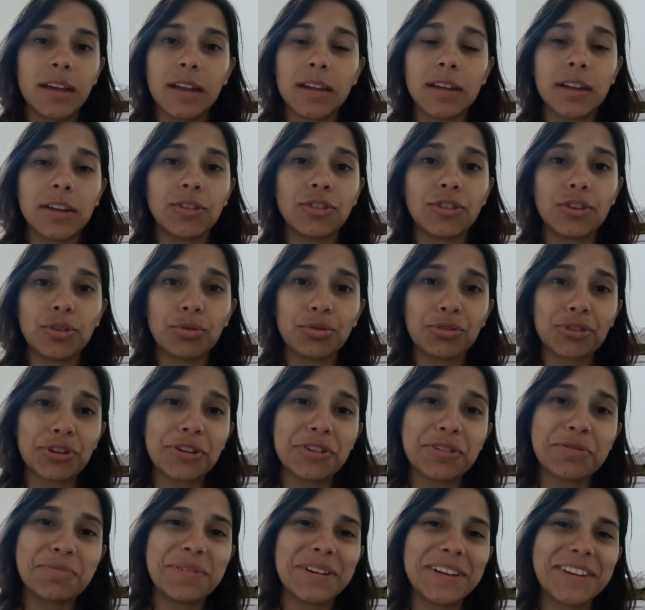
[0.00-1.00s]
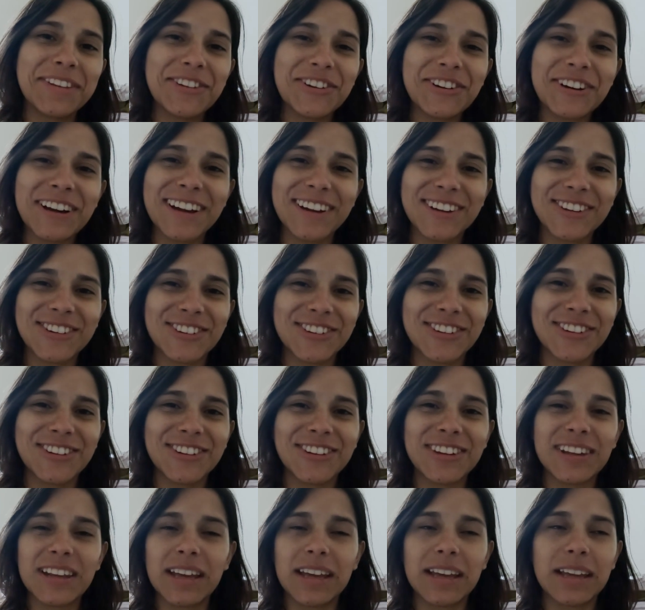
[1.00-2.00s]
and then she was giving me
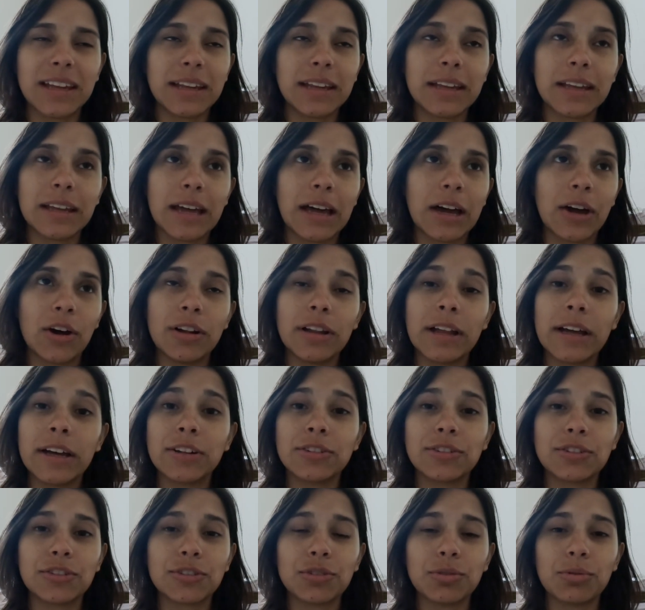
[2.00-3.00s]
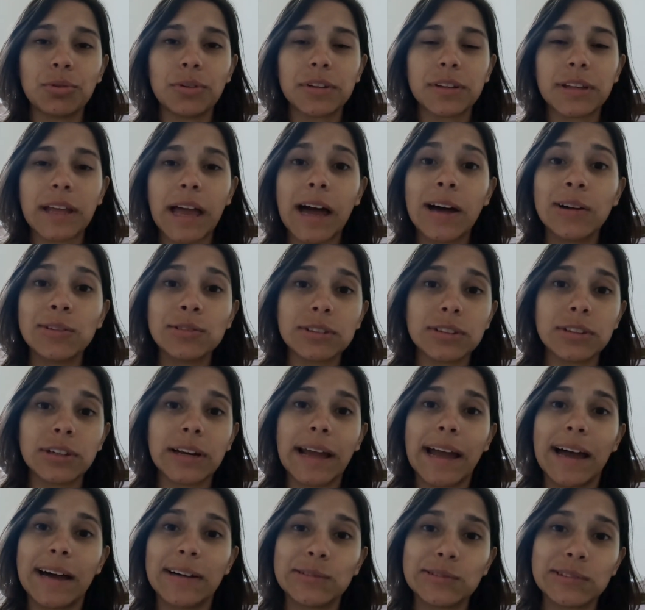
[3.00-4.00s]
directions, and all I understood was counter,
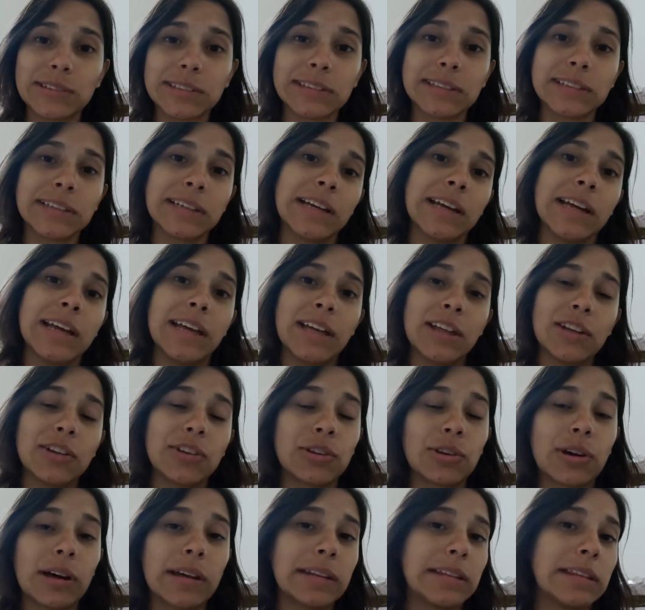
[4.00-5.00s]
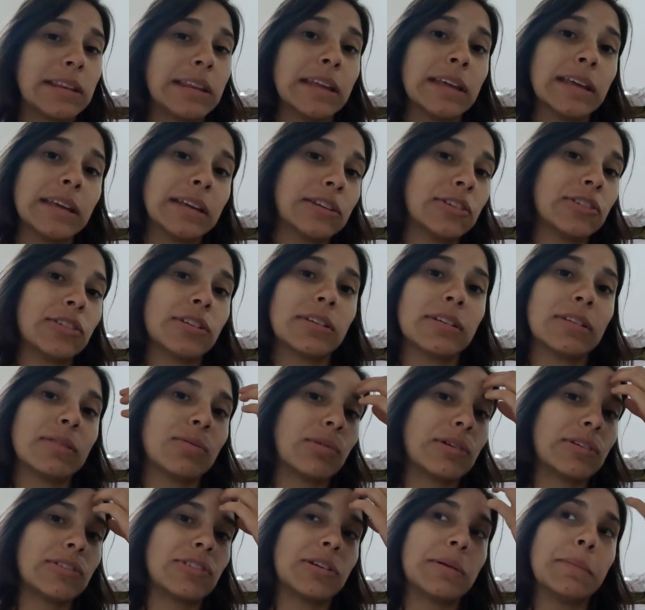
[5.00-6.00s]
counter. So I think
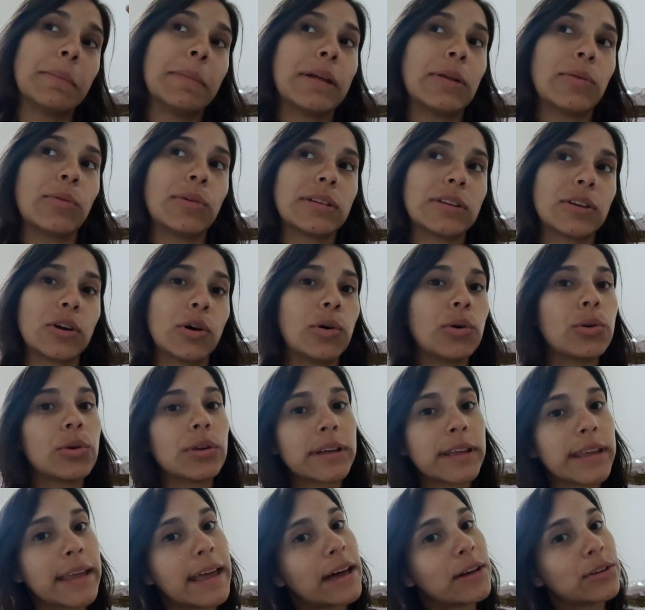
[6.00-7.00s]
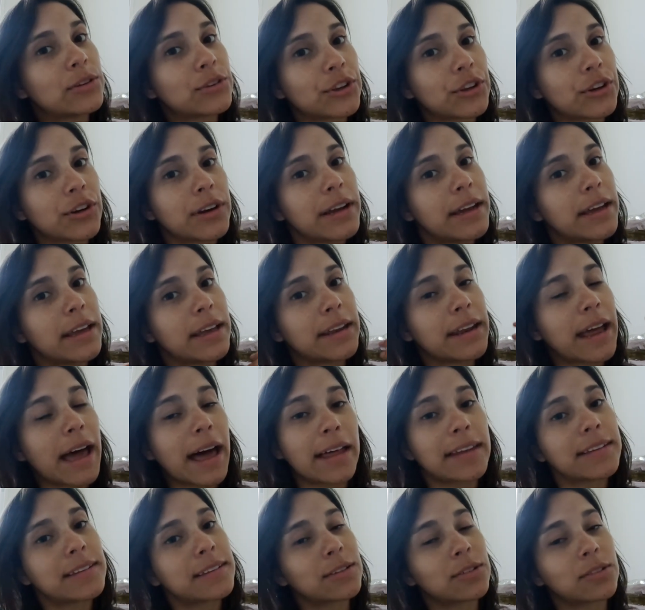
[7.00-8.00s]
what she meant was go to the counter and
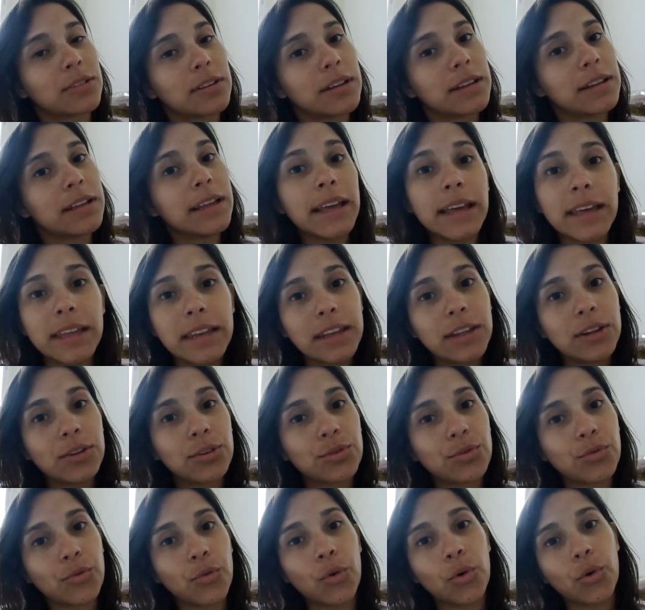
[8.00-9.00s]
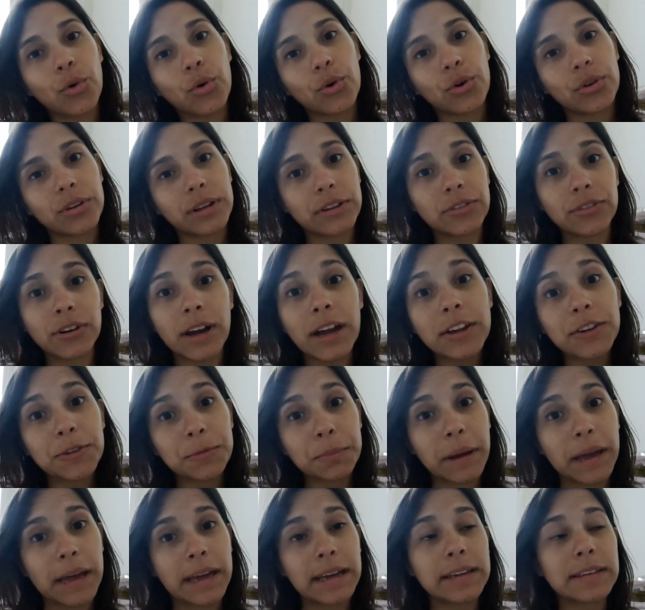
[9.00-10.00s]
ask the ladies for the trash
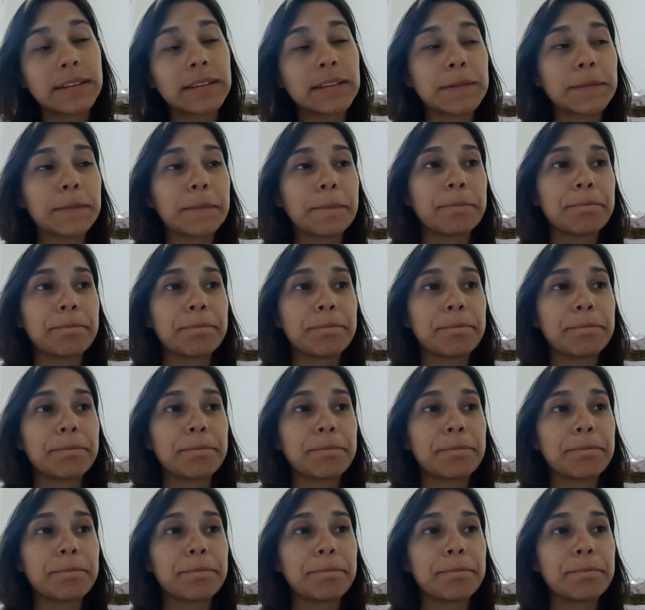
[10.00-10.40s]
bags.